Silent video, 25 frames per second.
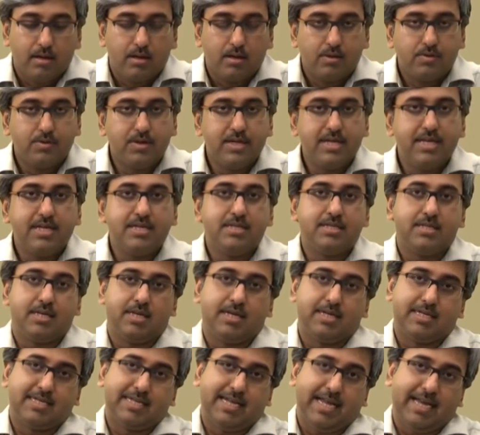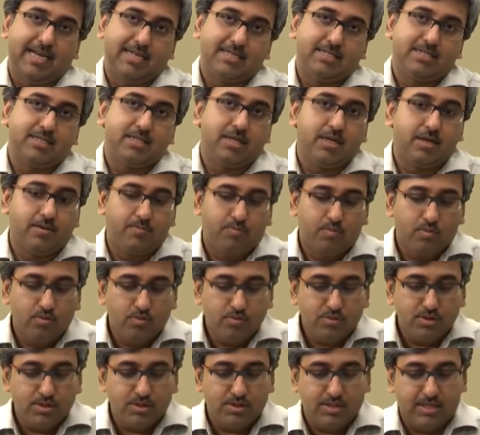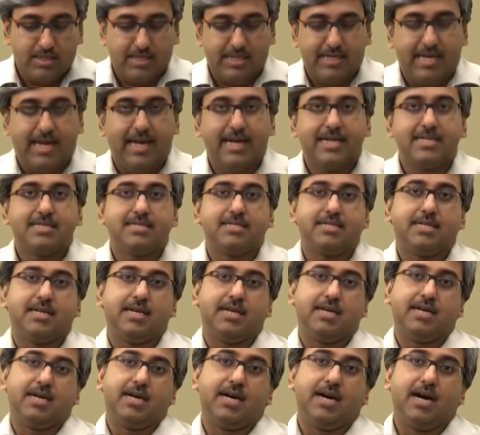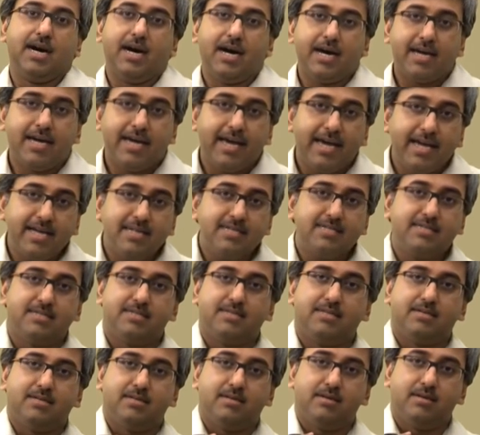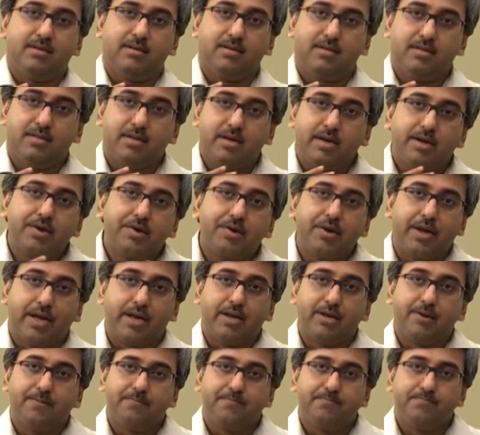reads a text, approaches a text against the grain.